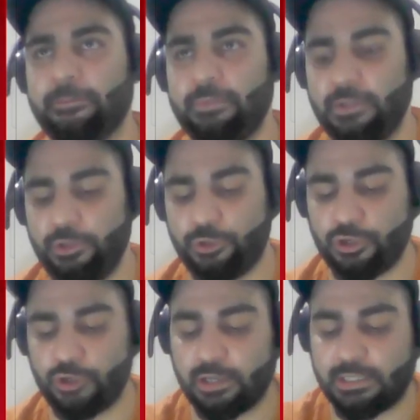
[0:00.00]
You should
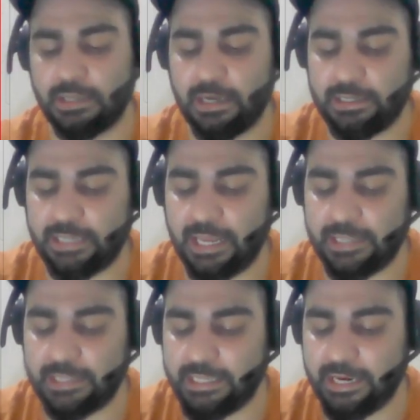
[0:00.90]
not take
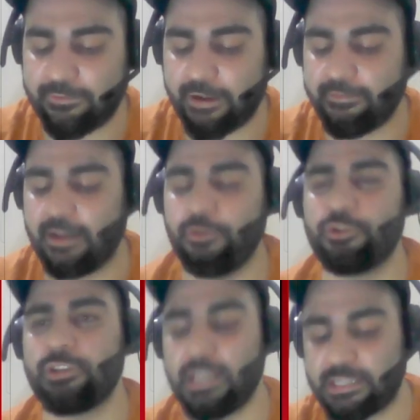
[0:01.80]
this 3 and 5 value. You
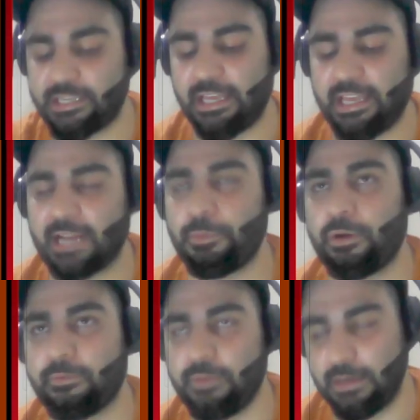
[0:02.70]
should just care about
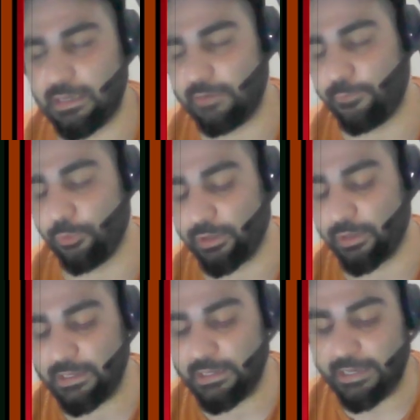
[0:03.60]
4.
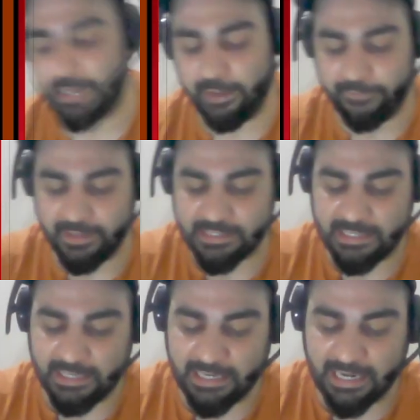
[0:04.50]
If it is
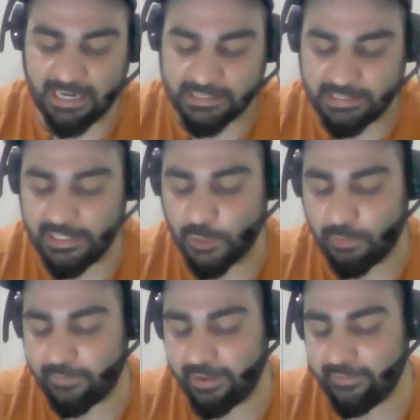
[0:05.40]
written like this, 3,
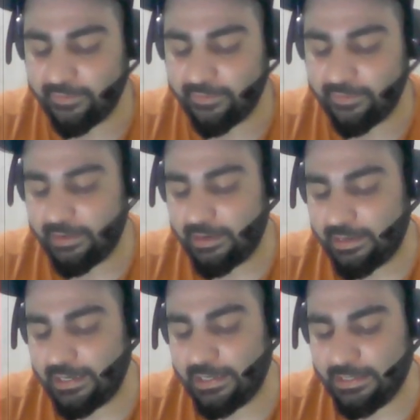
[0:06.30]
5,
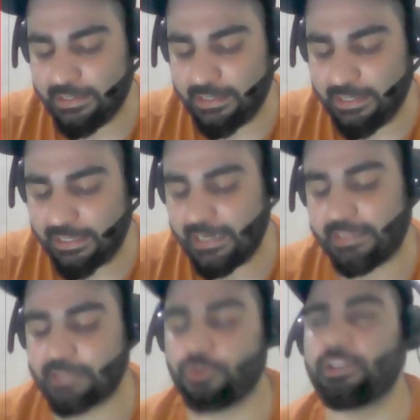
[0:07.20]
written like
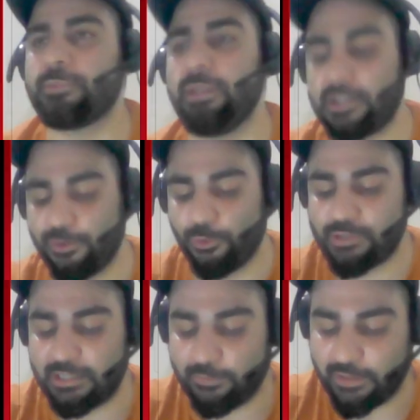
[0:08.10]
this, so this means closed
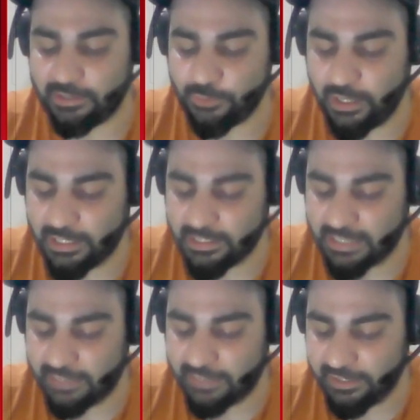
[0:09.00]
interval. So it is
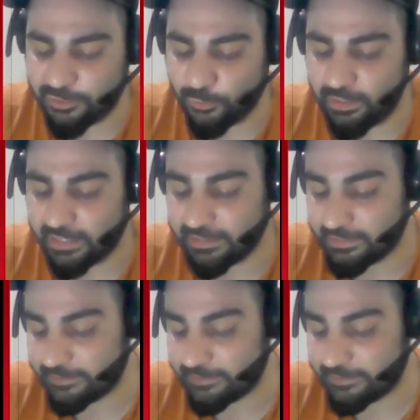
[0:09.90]
graphically shown like this.